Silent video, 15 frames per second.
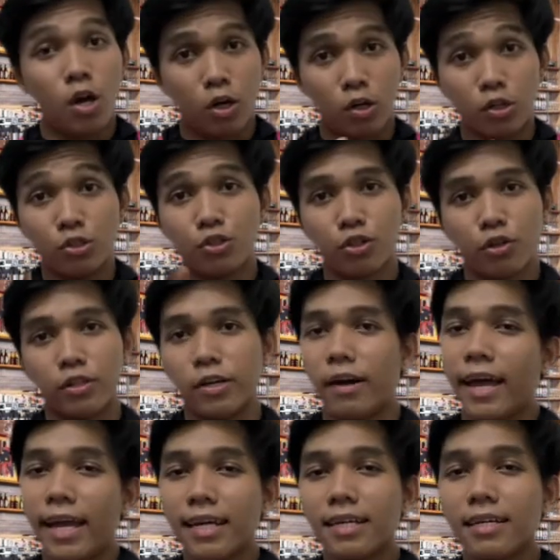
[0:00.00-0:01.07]
control your
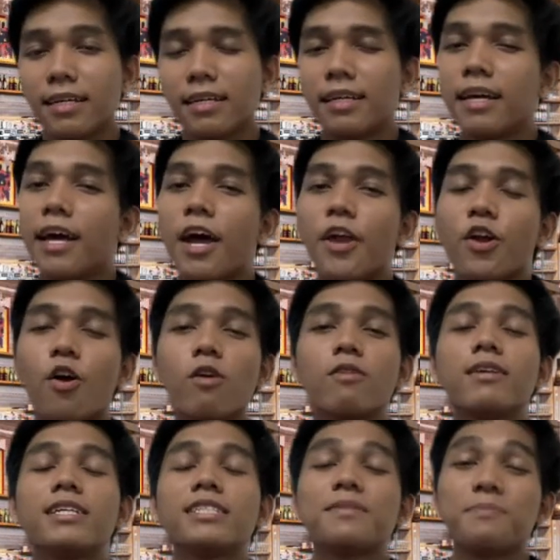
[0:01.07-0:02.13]
anger, and
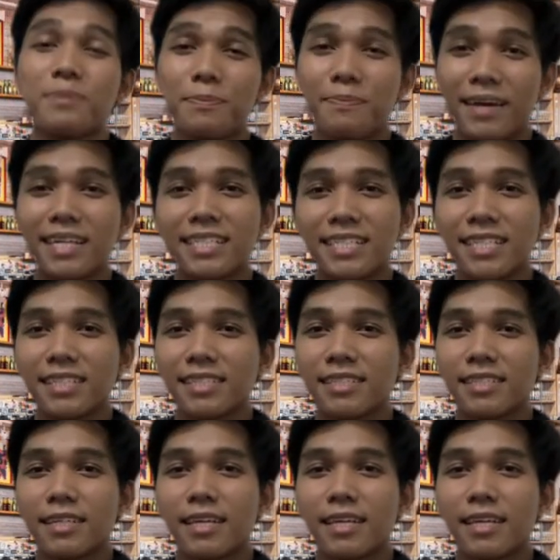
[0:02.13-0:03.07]
always be patient.